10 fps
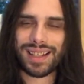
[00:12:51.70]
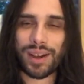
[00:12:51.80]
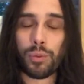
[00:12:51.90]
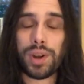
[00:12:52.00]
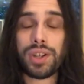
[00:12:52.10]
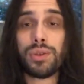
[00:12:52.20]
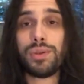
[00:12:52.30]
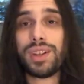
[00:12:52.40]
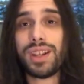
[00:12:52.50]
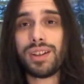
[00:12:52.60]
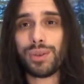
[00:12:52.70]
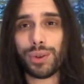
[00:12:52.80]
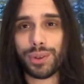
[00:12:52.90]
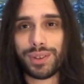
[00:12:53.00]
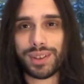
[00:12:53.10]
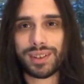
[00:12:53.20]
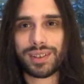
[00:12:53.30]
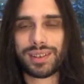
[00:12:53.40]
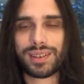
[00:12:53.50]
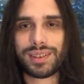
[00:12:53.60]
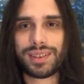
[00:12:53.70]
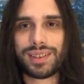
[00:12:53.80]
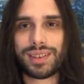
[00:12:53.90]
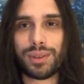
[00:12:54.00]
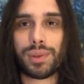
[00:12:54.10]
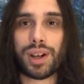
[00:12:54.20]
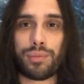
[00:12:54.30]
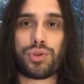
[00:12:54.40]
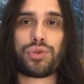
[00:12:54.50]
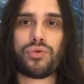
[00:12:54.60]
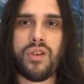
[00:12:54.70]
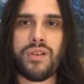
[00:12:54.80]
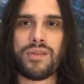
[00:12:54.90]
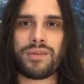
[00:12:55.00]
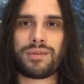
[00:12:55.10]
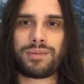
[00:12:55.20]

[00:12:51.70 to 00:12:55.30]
And when you yield, you become strong.